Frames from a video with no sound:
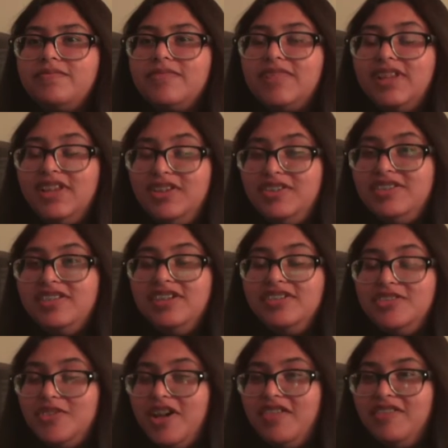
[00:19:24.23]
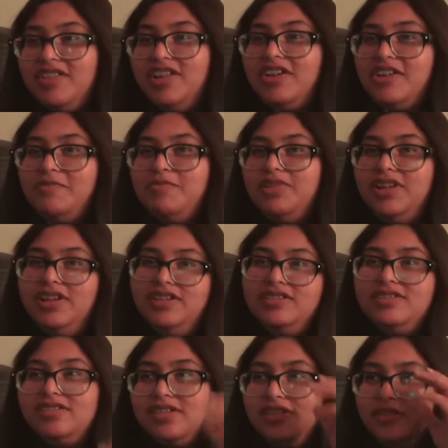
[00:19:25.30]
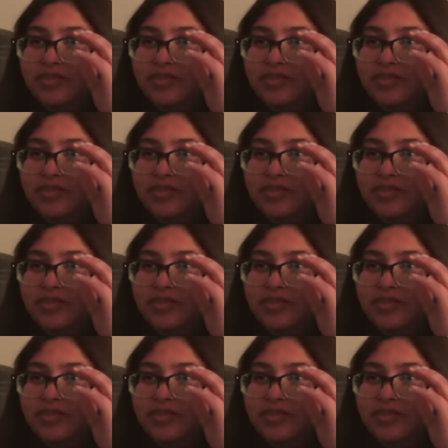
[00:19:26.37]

You still do have Valyrian blood, so.